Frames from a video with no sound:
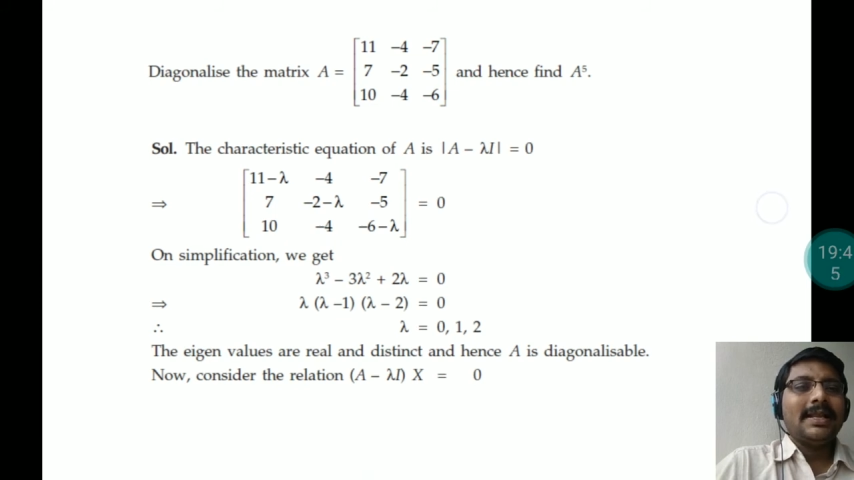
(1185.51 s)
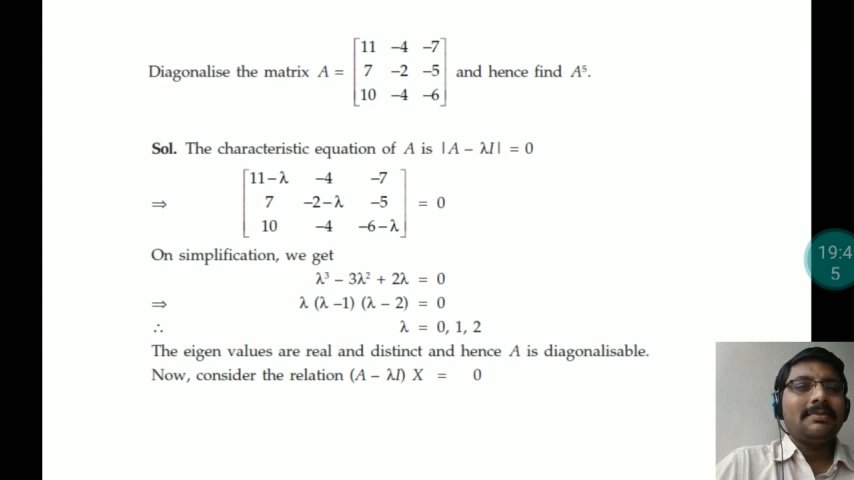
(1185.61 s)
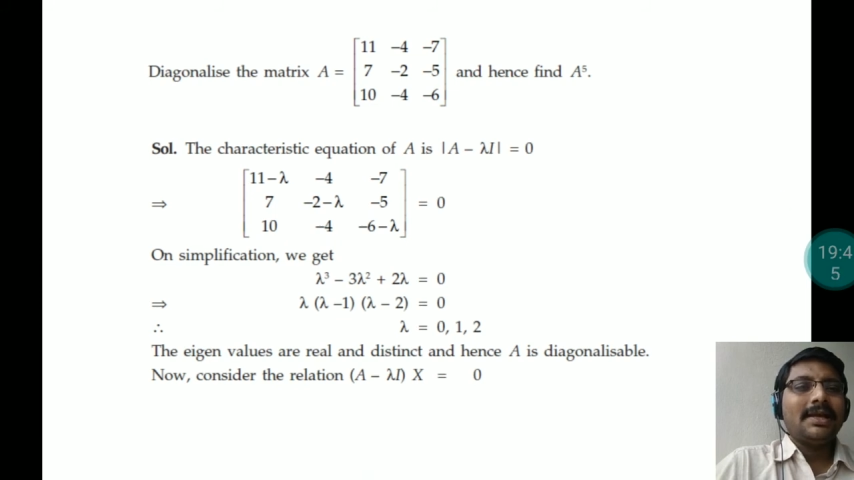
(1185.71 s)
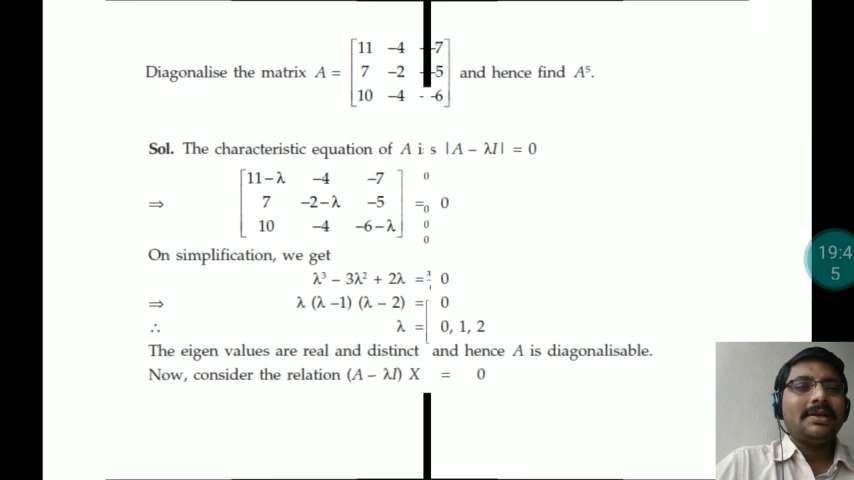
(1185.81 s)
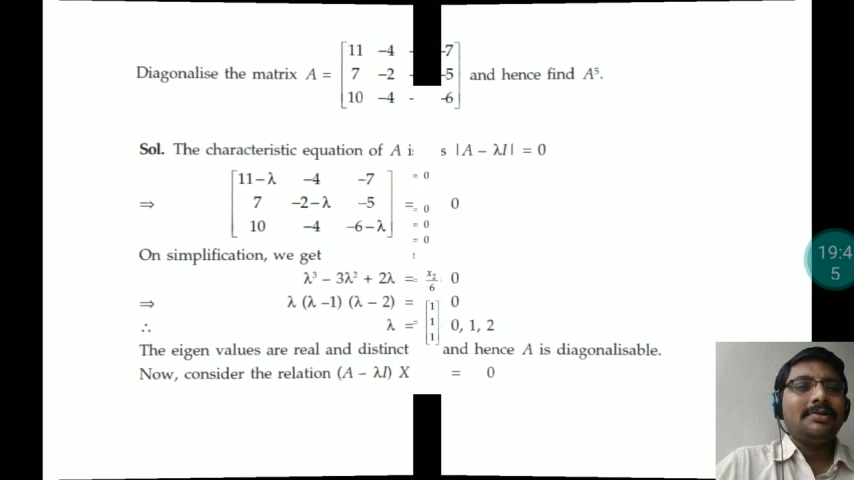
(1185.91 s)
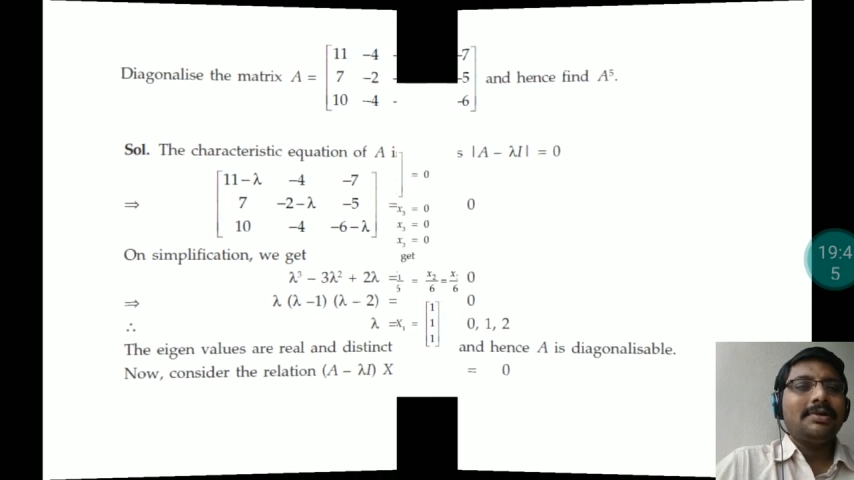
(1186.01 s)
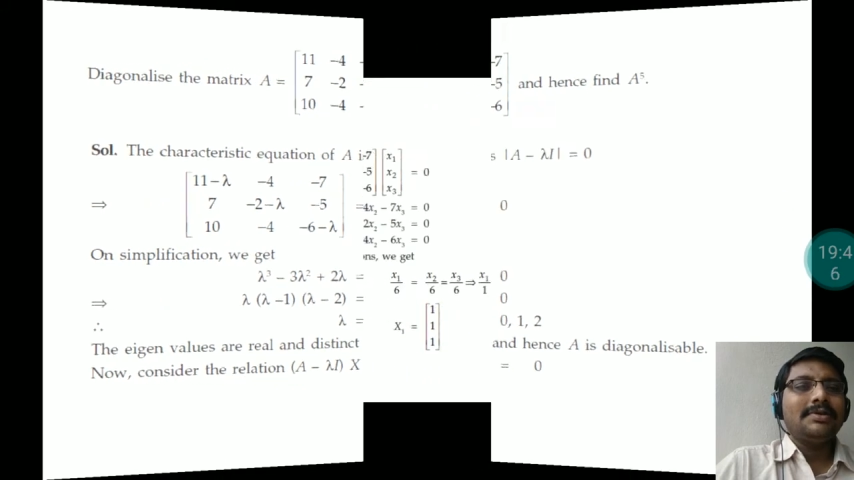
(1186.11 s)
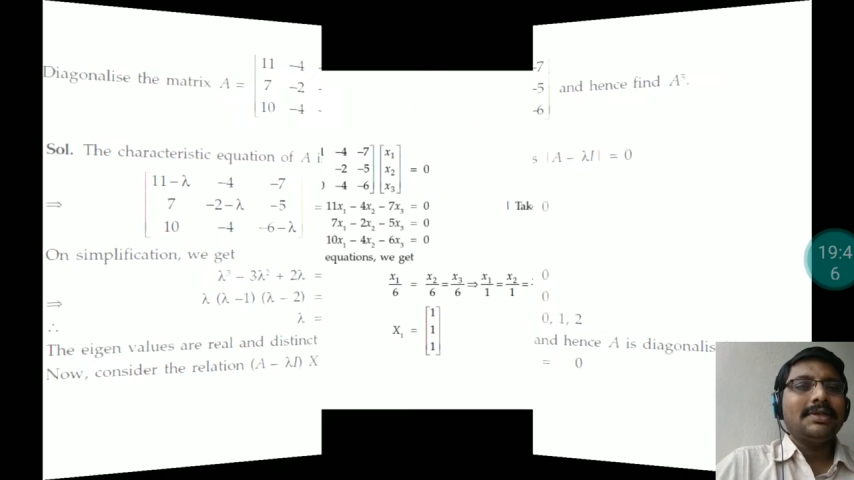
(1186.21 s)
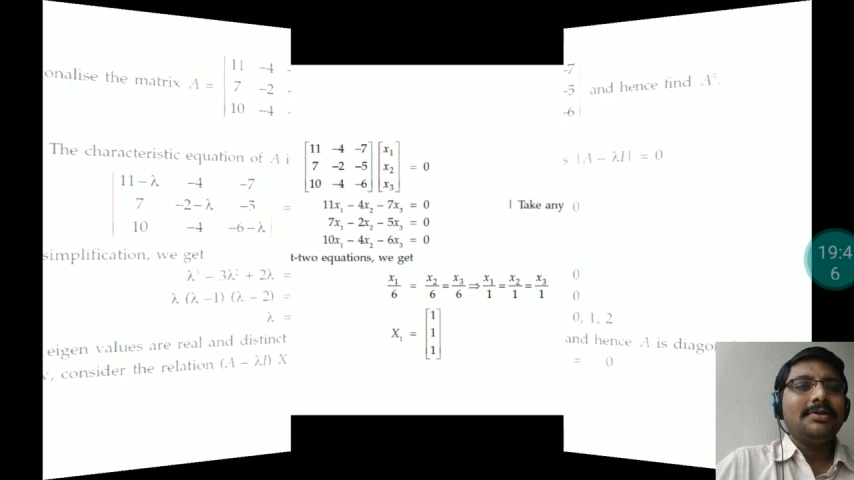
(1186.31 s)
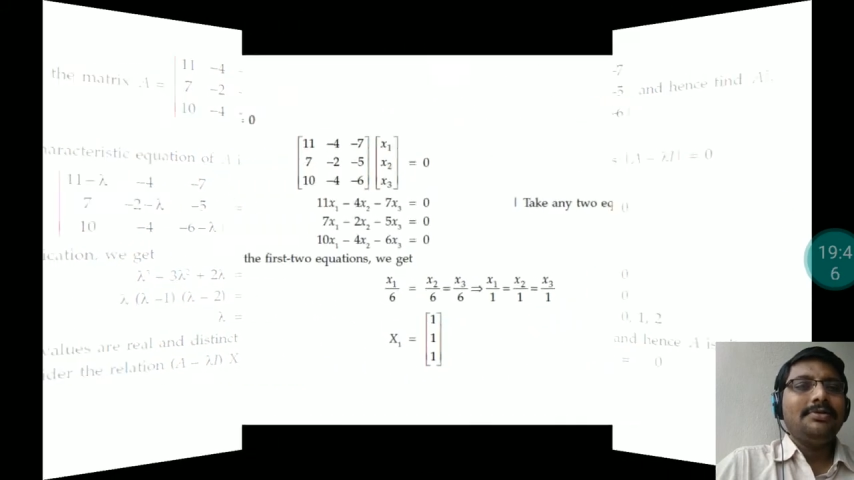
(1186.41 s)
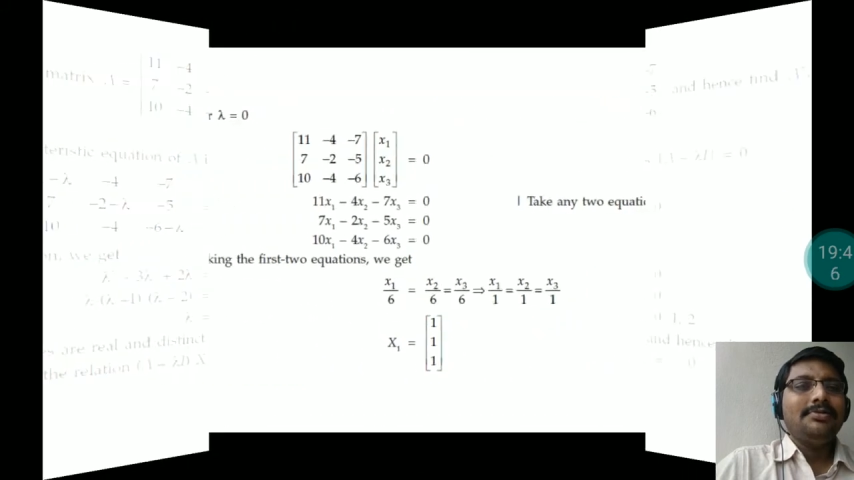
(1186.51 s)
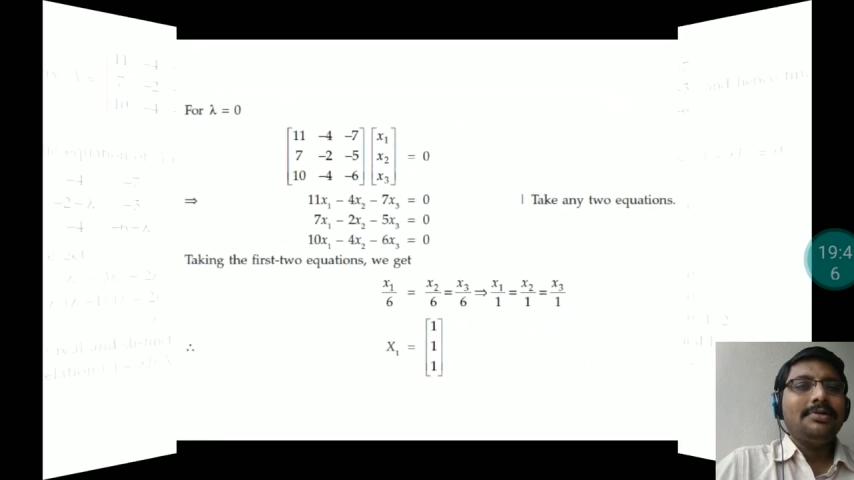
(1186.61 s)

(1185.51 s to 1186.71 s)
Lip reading: lambda equal to 0,